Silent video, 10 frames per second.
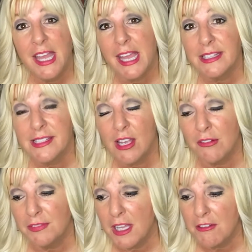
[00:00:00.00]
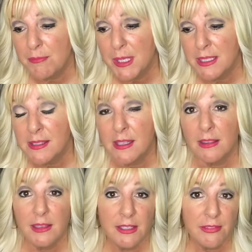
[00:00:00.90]
And self-love means
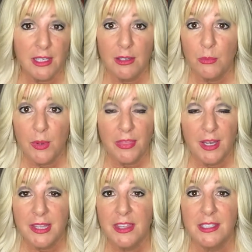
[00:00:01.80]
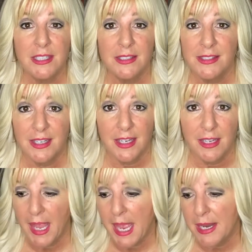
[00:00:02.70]
living with
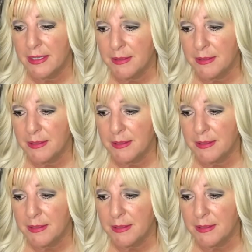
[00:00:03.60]
authenticity and